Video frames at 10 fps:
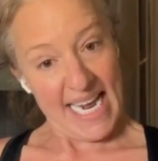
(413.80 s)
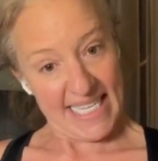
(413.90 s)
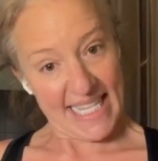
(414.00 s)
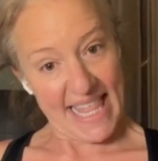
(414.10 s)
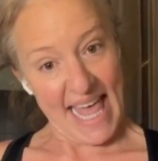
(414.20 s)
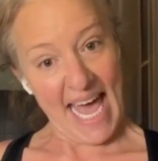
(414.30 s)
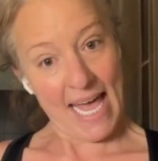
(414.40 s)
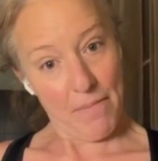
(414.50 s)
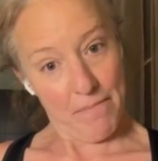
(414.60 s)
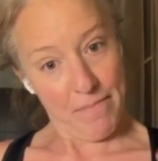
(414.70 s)
is
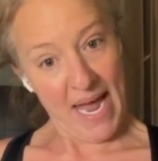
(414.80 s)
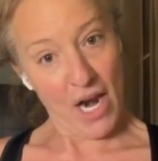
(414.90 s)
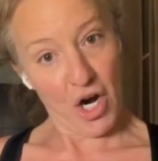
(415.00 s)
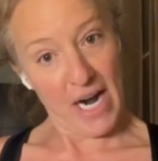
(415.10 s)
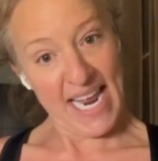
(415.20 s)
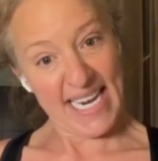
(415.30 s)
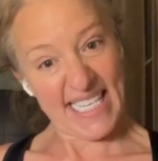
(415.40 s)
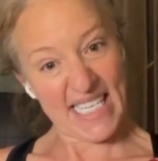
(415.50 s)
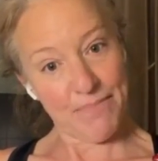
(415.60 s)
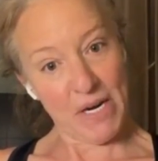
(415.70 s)
that better and
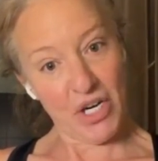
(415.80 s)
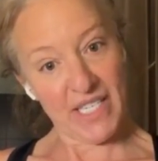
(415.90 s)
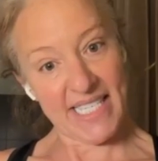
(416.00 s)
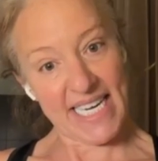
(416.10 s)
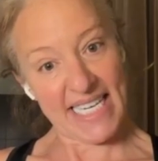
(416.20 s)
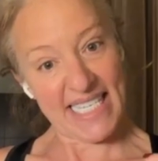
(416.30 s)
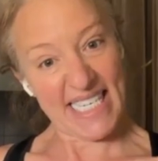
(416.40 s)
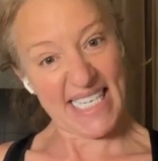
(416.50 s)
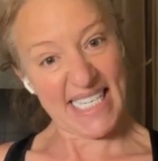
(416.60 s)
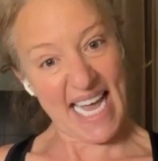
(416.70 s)
experiencing
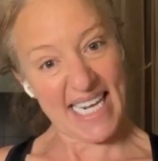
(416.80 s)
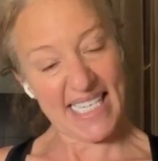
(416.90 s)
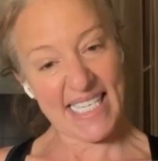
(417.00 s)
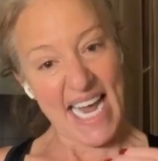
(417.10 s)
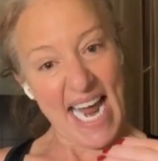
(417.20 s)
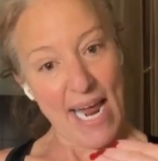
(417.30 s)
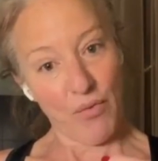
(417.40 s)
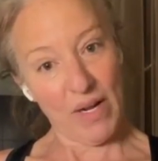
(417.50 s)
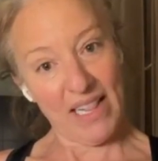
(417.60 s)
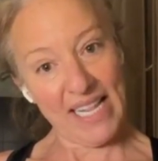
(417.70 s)
success
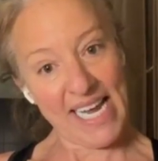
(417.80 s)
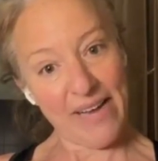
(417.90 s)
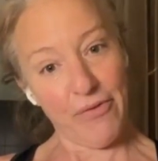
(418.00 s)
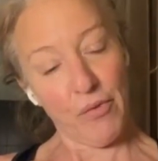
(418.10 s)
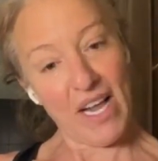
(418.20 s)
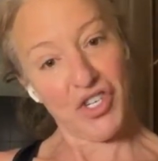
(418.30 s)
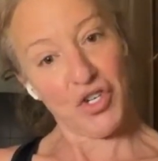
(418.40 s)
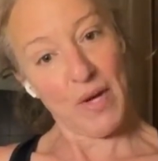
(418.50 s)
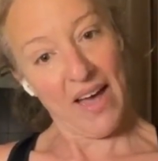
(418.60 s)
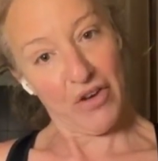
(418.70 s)
and relief
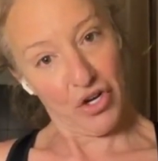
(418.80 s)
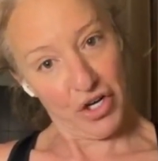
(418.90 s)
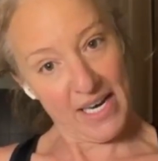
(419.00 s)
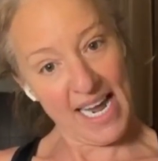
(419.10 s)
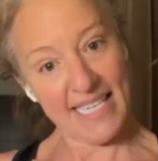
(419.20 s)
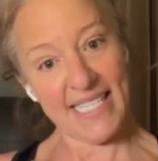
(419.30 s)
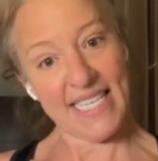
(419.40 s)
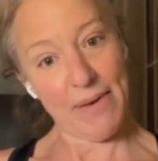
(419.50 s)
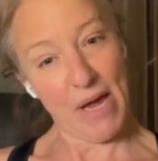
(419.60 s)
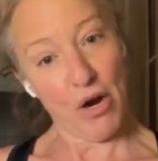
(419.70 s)
as you have a good
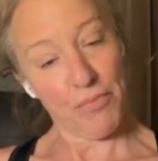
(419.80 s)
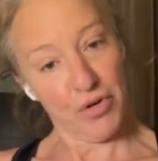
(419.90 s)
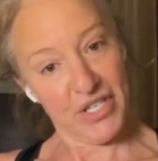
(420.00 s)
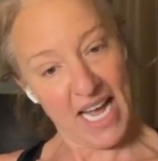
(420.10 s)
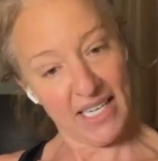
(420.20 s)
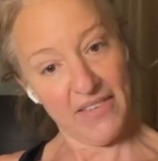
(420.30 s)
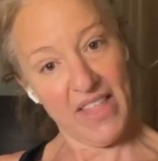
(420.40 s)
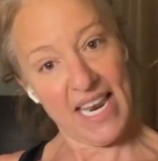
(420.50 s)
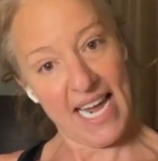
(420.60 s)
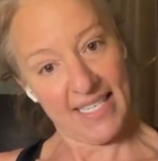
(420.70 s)
night's sleep and are
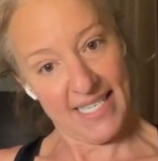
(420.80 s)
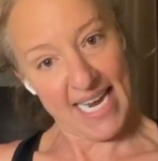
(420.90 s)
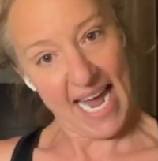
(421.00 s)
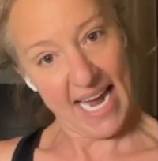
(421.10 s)
productive the next